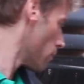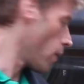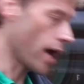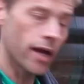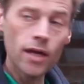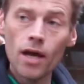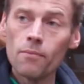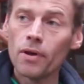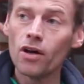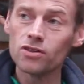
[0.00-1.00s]
Why?
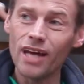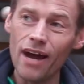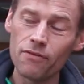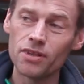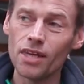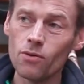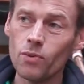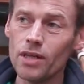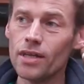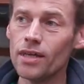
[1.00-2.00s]
Because everything
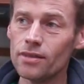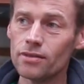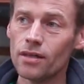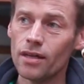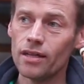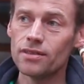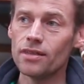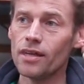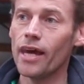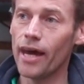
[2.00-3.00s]
we need is
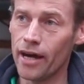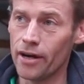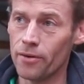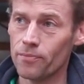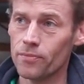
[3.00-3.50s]
in the air.